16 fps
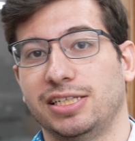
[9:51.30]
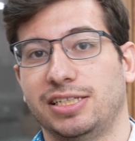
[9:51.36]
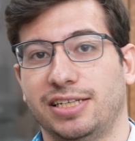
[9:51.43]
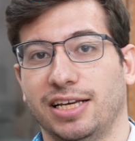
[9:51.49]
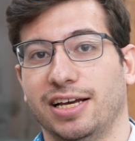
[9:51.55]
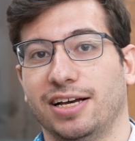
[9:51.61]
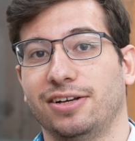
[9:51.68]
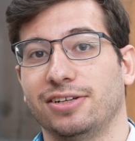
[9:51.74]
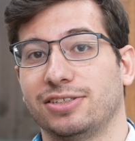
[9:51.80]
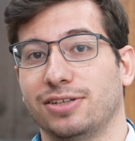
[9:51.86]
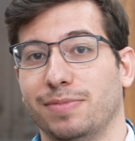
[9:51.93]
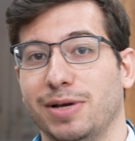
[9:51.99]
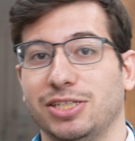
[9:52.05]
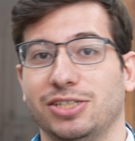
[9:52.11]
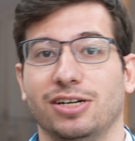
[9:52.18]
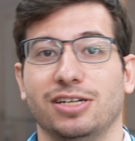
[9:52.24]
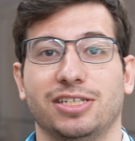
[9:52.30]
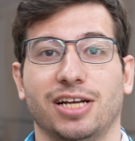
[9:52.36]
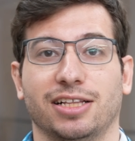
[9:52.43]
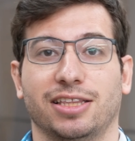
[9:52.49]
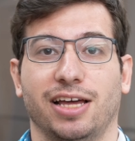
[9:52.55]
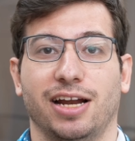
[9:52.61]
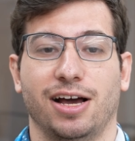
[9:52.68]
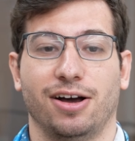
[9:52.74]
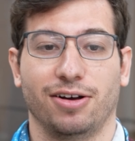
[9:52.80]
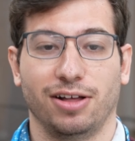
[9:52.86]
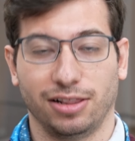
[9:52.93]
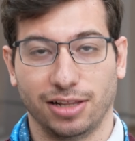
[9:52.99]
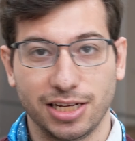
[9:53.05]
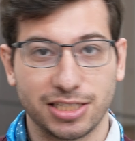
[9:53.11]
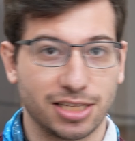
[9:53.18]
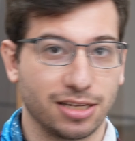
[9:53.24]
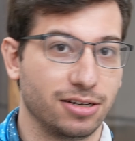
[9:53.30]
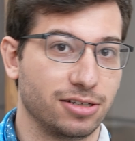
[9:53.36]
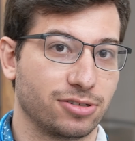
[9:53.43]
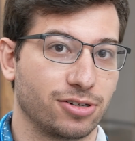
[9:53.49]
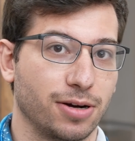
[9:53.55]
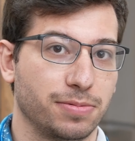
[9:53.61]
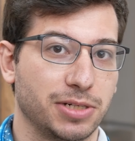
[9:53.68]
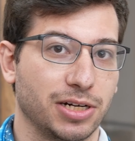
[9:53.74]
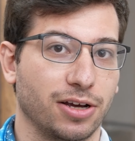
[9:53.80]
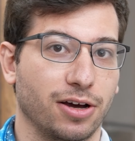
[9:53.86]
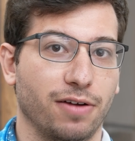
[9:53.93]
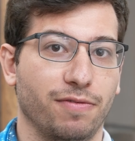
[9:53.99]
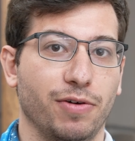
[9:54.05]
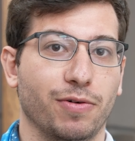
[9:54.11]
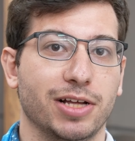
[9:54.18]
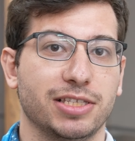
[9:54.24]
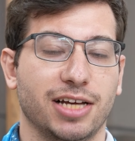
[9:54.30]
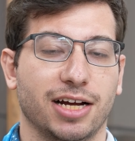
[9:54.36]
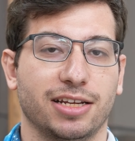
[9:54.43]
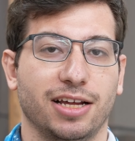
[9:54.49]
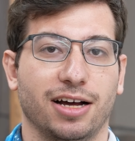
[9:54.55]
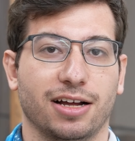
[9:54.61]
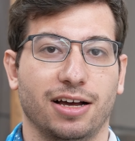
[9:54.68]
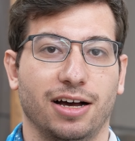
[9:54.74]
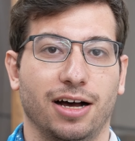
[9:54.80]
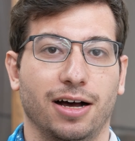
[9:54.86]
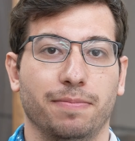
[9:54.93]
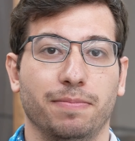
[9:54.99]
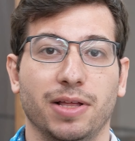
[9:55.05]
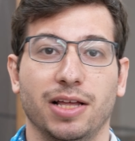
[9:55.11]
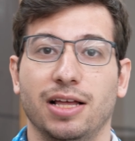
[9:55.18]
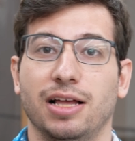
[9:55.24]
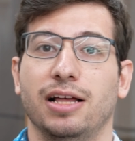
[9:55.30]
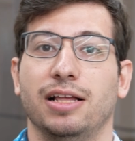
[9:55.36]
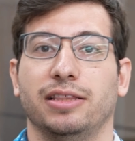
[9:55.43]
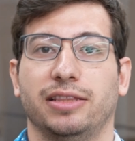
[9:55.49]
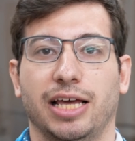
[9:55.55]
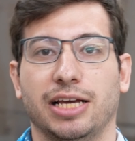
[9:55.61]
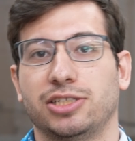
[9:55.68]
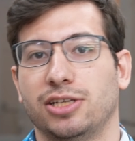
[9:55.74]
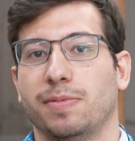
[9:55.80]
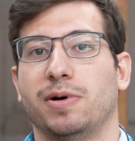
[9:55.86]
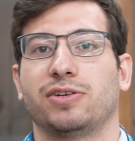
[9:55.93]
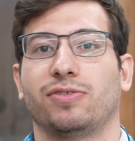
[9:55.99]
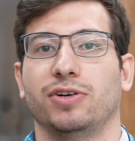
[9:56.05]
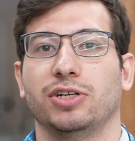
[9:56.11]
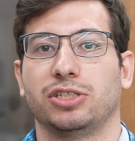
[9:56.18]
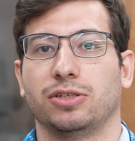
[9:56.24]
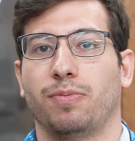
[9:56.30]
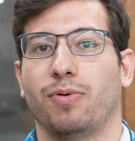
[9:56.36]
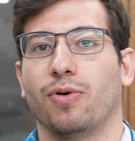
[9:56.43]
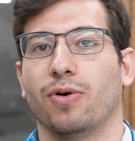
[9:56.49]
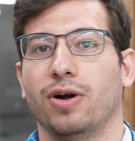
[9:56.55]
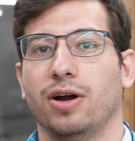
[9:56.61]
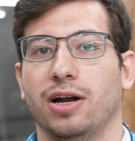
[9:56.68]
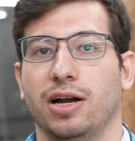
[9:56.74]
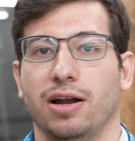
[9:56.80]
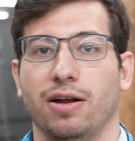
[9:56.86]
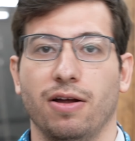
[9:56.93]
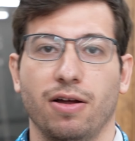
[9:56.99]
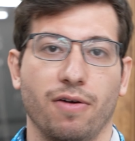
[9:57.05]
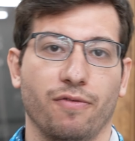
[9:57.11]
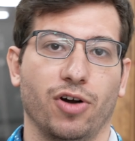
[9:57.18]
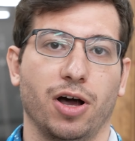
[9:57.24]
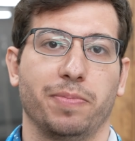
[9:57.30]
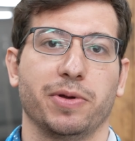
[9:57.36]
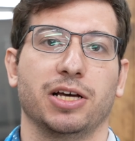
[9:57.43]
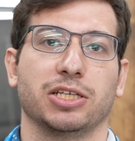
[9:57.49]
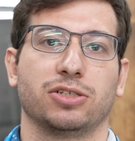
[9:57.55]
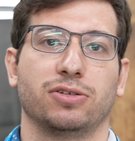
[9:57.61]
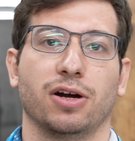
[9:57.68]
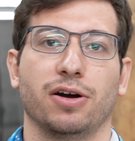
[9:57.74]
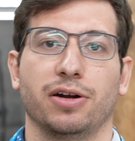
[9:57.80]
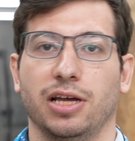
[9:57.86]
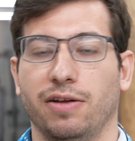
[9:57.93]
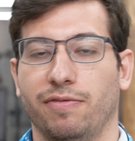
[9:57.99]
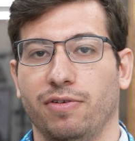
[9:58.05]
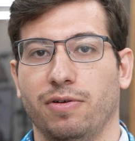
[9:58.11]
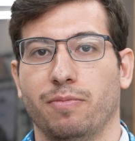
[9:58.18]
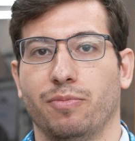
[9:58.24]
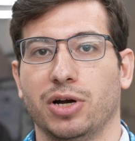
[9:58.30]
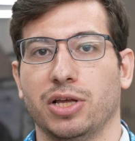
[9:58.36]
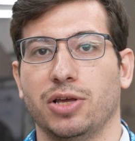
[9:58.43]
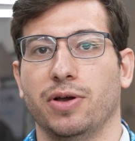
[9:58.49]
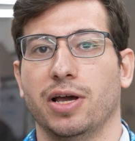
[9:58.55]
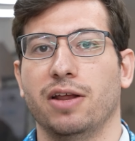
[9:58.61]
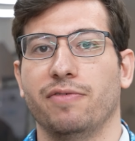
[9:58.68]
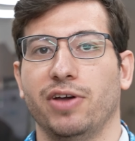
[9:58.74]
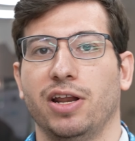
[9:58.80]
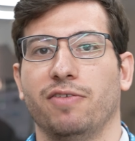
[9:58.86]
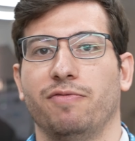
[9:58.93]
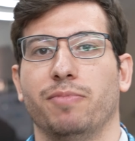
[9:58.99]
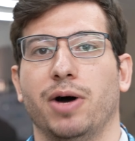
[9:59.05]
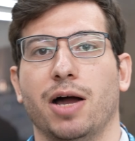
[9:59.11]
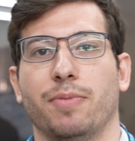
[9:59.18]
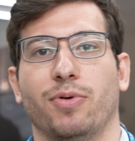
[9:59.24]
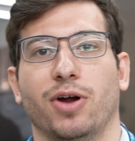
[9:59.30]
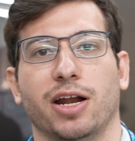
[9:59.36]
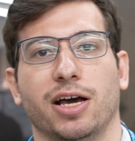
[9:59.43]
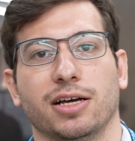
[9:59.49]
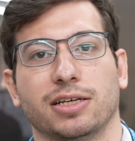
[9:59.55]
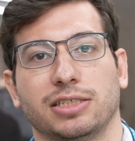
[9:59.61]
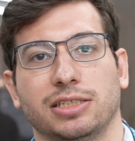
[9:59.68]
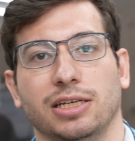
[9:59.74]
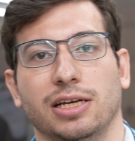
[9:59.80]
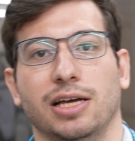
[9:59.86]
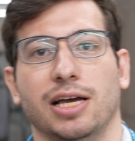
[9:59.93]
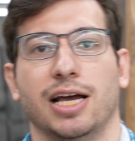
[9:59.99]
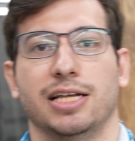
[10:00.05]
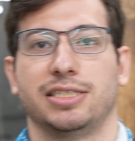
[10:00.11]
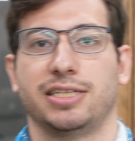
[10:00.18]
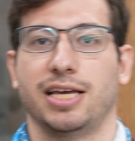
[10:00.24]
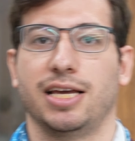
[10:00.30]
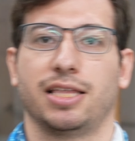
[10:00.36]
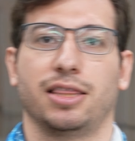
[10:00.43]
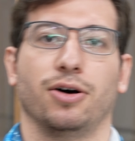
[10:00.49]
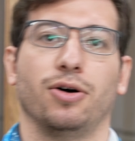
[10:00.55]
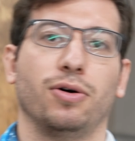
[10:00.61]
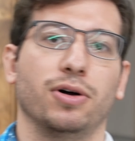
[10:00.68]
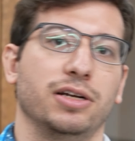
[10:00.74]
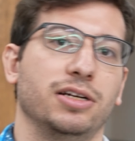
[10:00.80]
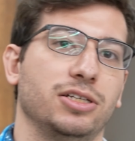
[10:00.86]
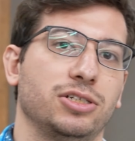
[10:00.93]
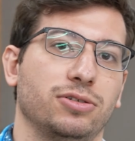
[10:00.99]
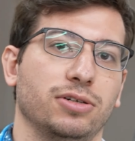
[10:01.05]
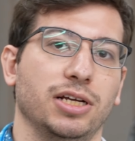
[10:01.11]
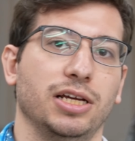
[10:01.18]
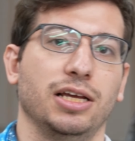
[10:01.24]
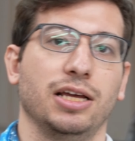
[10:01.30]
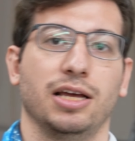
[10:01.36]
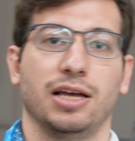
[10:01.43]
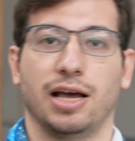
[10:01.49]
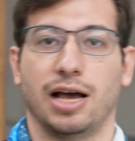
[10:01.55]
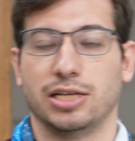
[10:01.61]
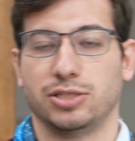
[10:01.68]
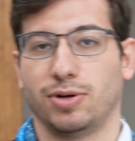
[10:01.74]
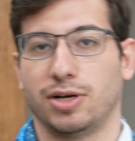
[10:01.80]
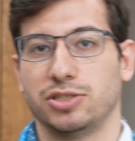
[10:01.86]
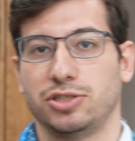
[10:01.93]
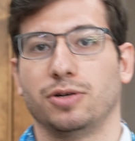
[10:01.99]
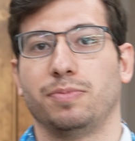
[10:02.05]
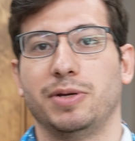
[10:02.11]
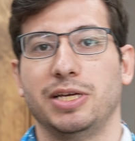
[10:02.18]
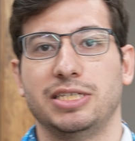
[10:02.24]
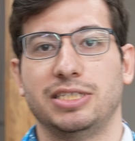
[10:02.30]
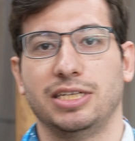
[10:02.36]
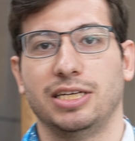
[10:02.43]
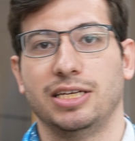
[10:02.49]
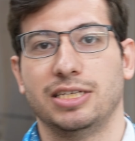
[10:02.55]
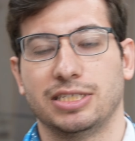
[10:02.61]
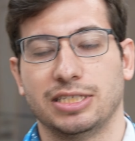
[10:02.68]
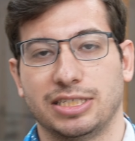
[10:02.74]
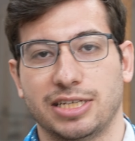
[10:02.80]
sale, so make sure to check that out. Links in the description to go to V1TECH.com. Thanks so much for your support, for helping us grow and bring you innovative mod products and take the whole industry, as well as your PCs and